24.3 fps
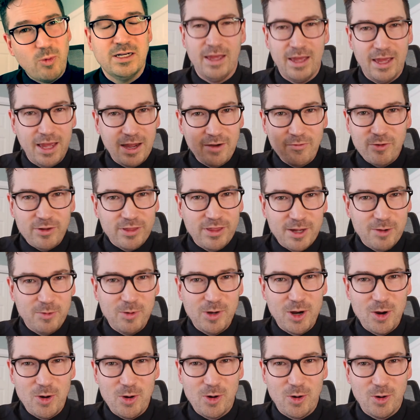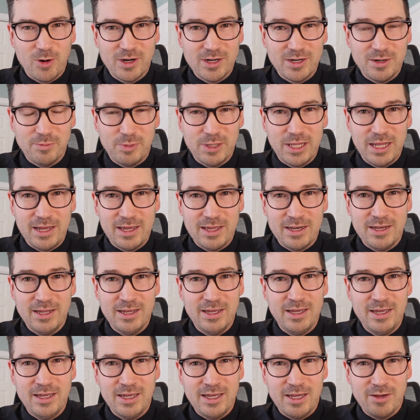Everything would go according to plan
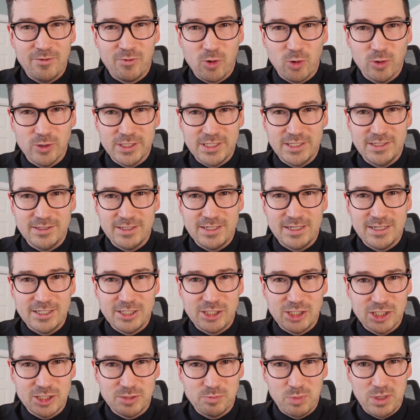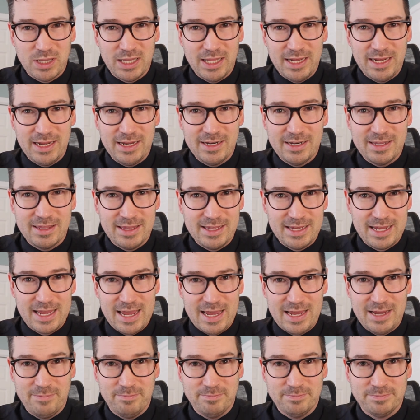if Cordelia just played the
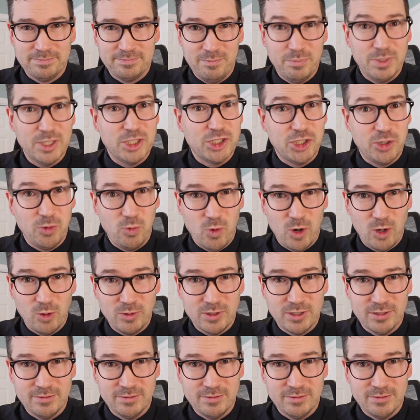game, but she won't.